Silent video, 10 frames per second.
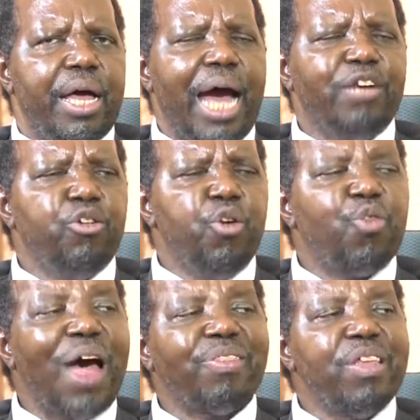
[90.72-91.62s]
And you know
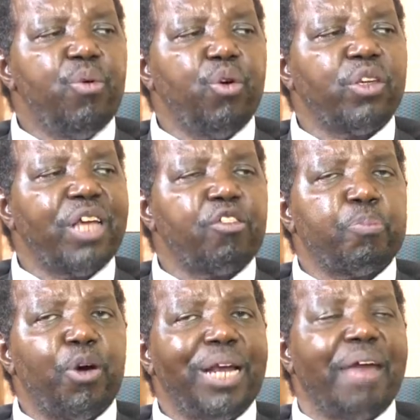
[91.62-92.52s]
that thing will not just
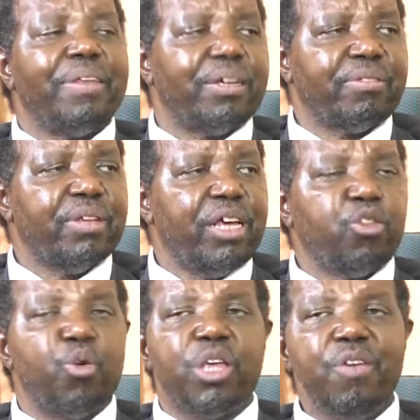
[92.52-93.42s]
spoil others.
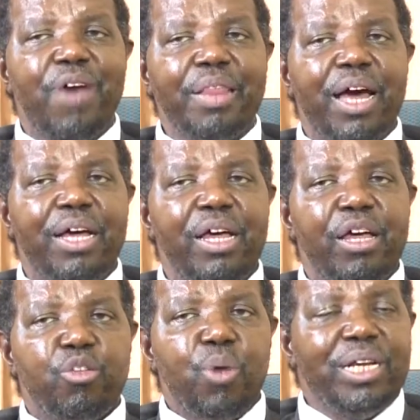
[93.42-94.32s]
It will give
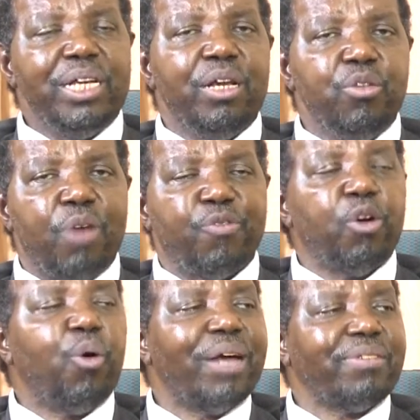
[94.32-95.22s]
your
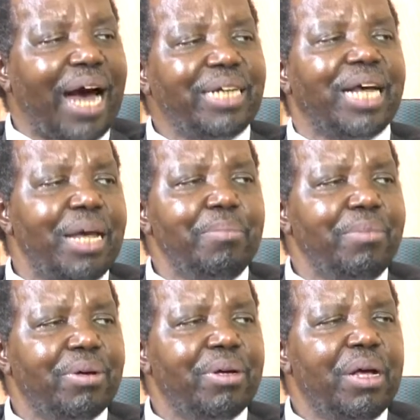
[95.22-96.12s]
followers a hard
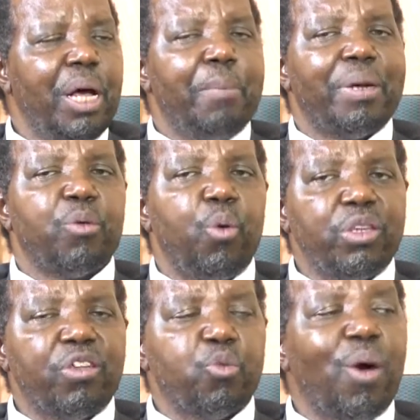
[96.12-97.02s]
time, but
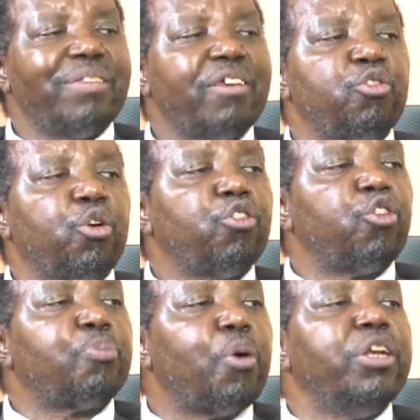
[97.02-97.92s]
what is worse, it will also
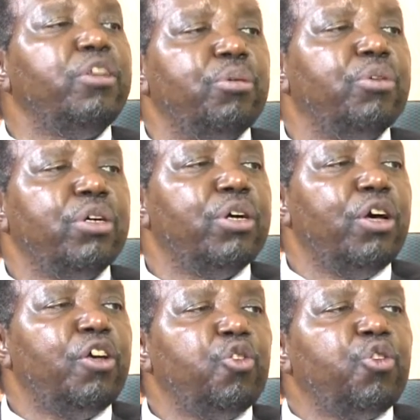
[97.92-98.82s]
spoil
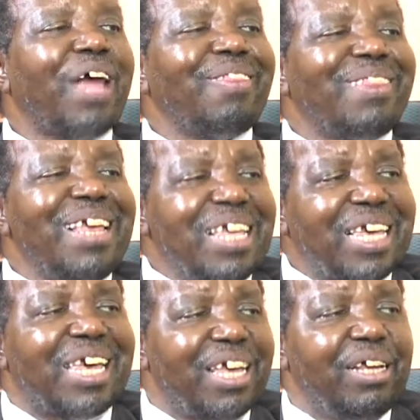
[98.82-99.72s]
you. You start
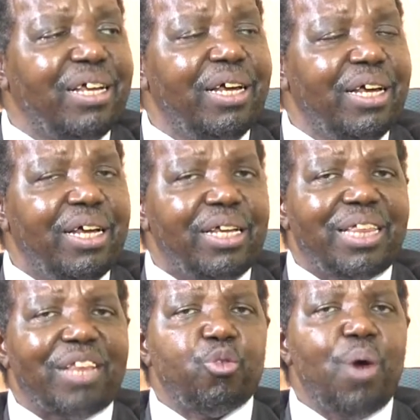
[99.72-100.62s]
thinking
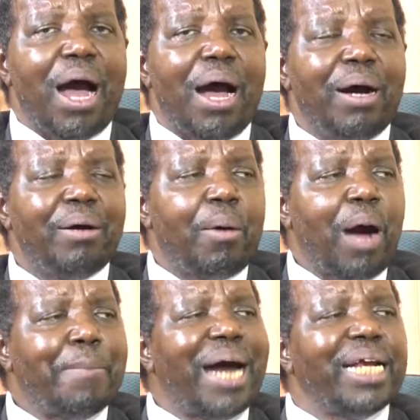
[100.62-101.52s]
that you are
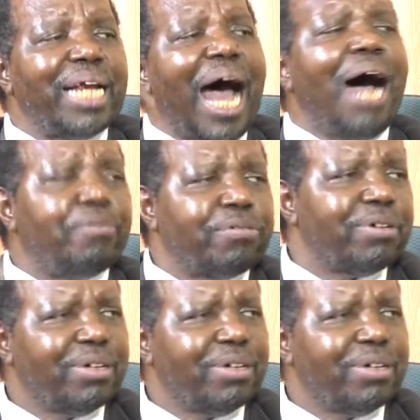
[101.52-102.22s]
a man and a half.